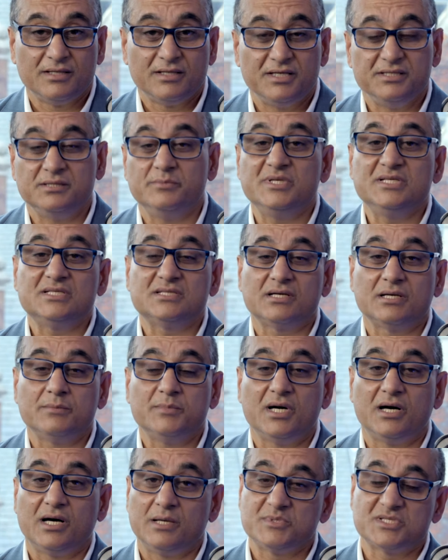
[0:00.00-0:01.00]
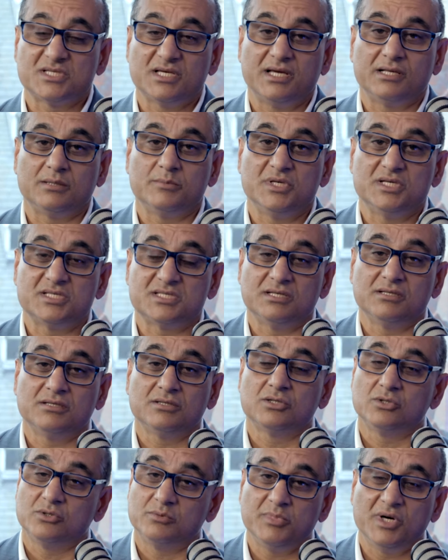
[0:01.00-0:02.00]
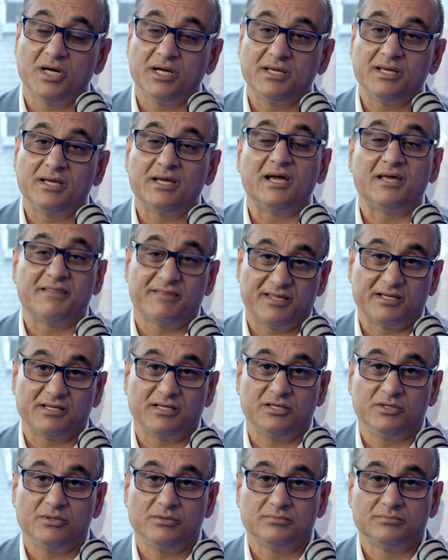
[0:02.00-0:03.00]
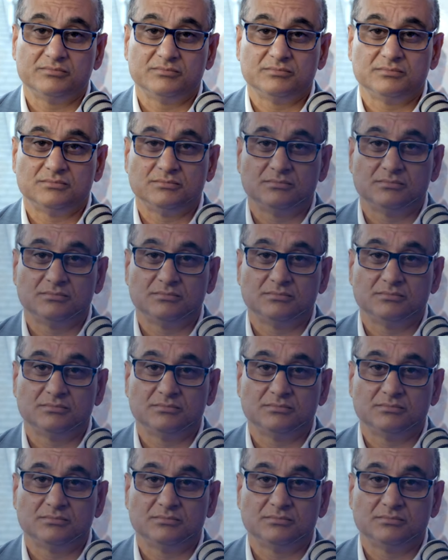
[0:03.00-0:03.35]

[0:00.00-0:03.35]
In the meantime, I'm Suhail Mirza. Goodbye and thank you.